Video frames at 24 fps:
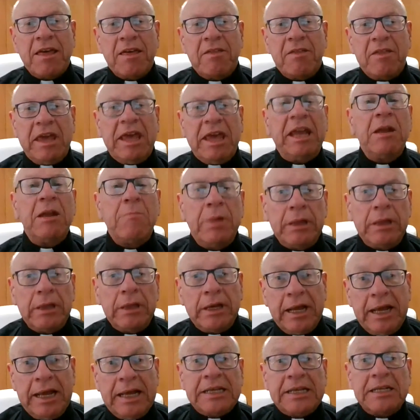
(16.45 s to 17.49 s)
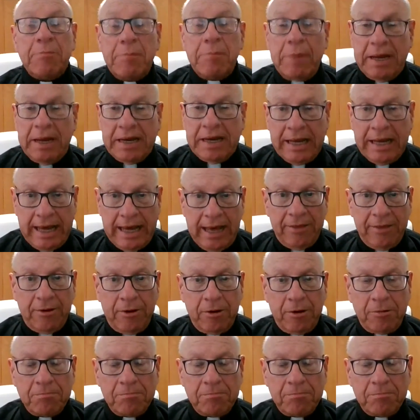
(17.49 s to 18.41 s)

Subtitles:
the inability to be together.